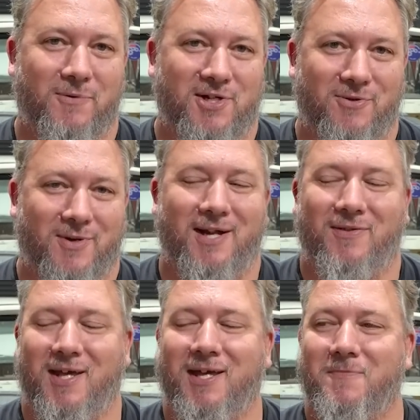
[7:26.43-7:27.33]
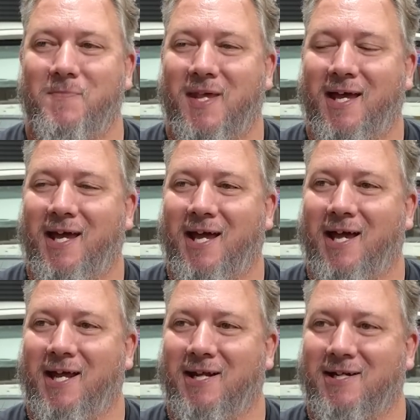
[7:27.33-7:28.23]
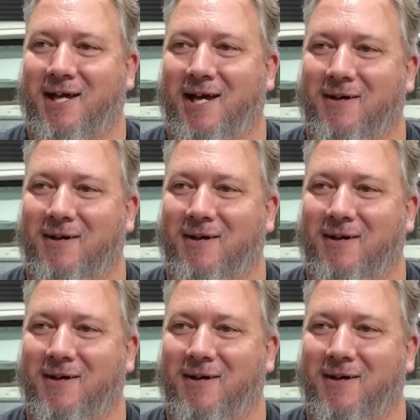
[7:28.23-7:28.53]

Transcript: we do anything and